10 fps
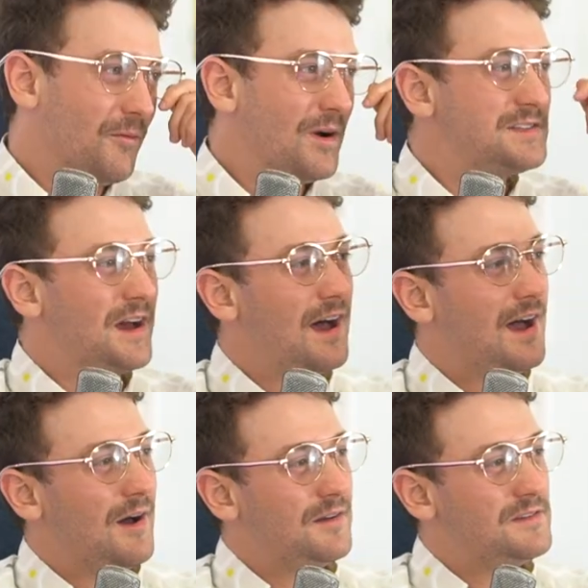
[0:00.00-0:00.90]
What's
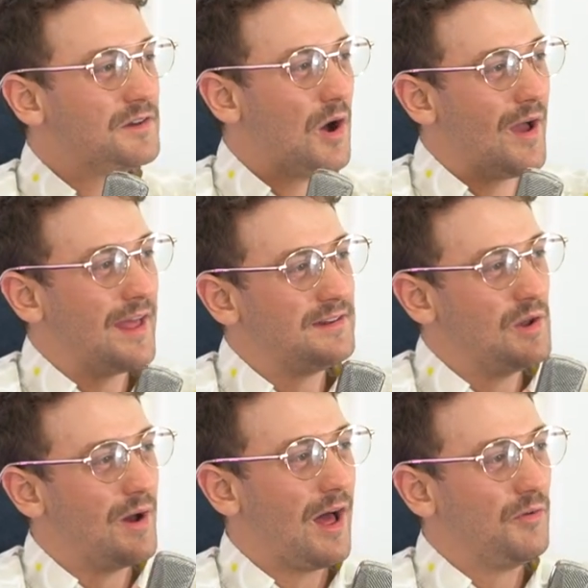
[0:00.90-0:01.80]
uh? You go ahead and
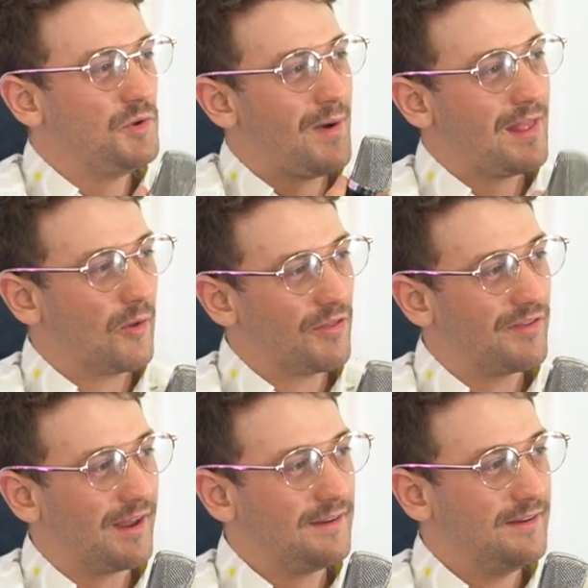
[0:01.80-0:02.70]
do it. I'll do my little
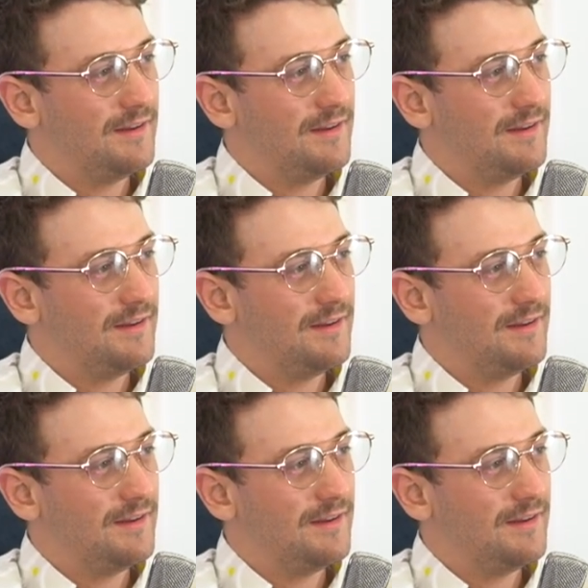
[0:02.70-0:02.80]
thing.